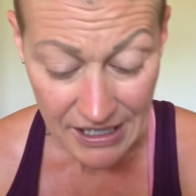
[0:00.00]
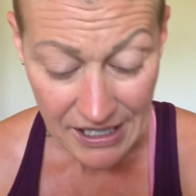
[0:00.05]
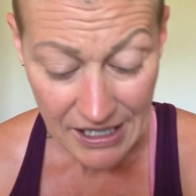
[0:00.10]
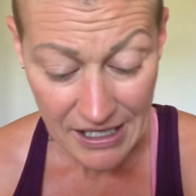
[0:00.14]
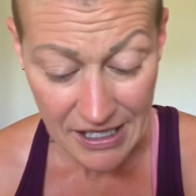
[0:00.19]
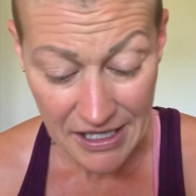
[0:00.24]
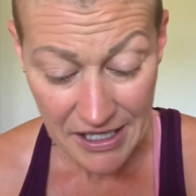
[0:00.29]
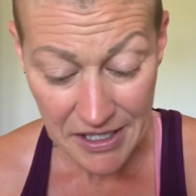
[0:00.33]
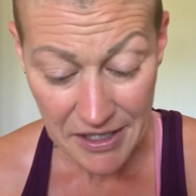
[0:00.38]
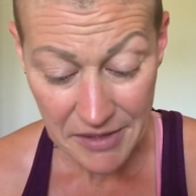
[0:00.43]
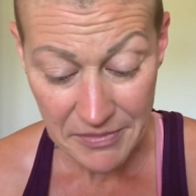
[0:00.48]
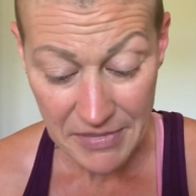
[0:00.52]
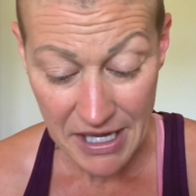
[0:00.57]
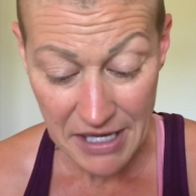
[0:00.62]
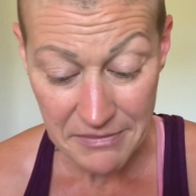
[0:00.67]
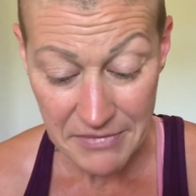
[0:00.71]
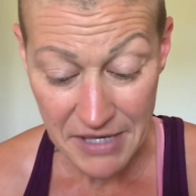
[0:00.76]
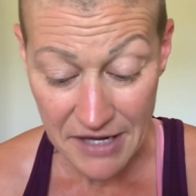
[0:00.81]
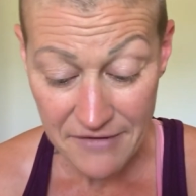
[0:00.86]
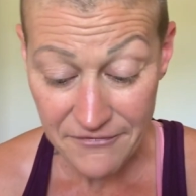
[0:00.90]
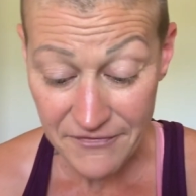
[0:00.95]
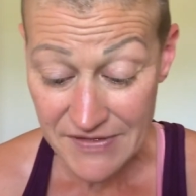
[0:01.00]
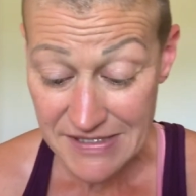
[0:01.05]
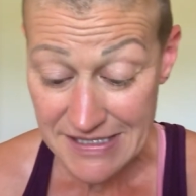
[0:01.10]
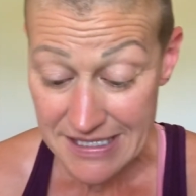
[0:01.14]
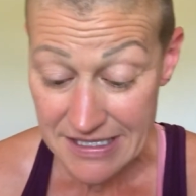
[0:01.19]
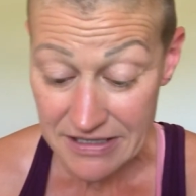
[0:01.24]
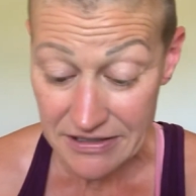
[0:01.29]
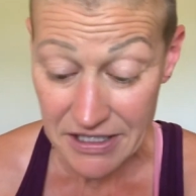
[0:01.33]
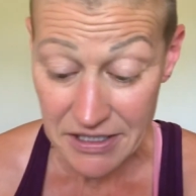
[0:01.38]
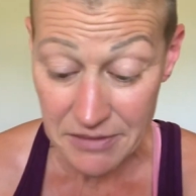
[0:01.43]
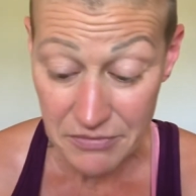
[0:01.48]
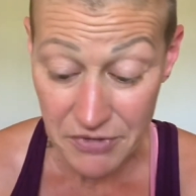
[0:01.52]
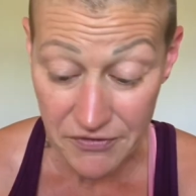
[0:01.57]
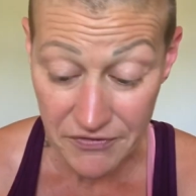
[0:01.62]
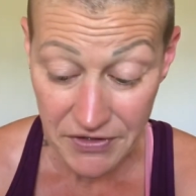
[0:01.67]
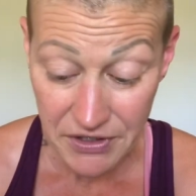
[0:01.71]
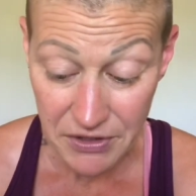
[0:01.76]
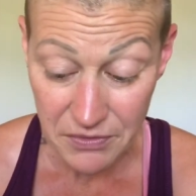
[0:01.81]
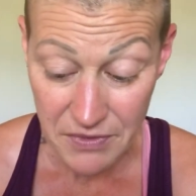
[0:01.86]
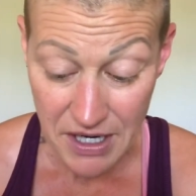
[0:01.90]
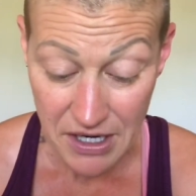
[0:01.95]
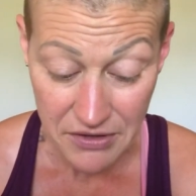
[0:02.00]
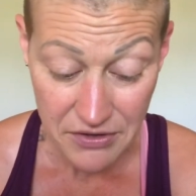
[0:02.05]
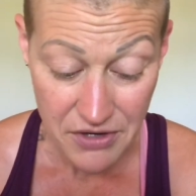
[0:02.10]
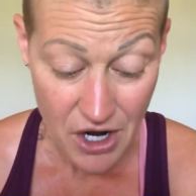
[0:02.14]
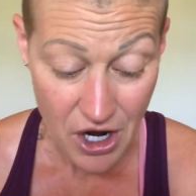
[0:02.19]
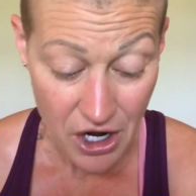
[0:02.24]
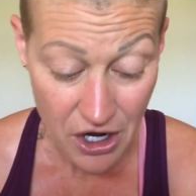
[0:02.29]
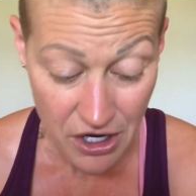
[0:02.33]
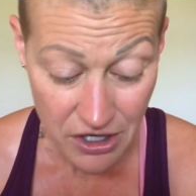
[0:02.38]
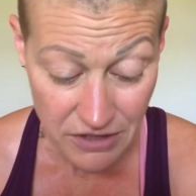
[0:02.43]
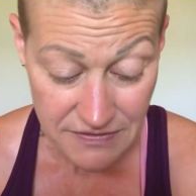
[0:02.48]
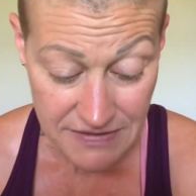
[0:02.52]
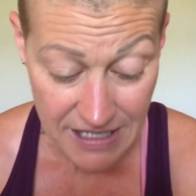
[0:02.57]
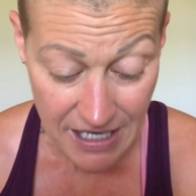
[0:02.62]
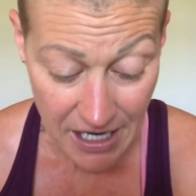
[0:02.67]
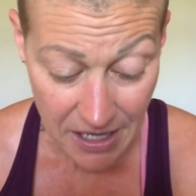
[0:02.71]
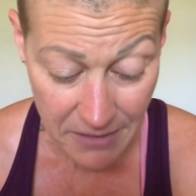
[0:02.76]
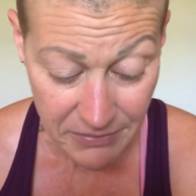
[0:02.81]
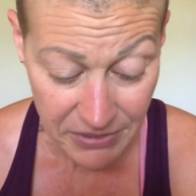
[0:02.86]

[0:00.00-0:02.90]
Am I physically moving around all day,